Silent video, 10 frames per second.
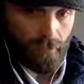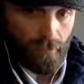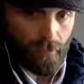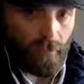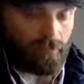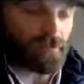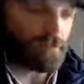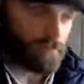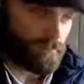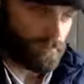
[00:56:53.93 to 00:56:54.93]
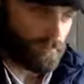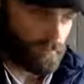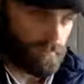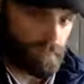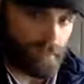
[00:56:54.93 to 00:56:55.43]
And that was
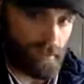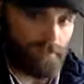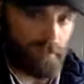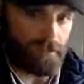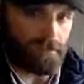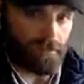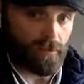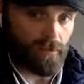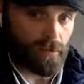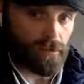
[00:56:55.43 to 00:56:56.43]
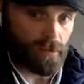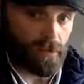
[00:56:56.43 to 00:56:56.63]
admitted to the court.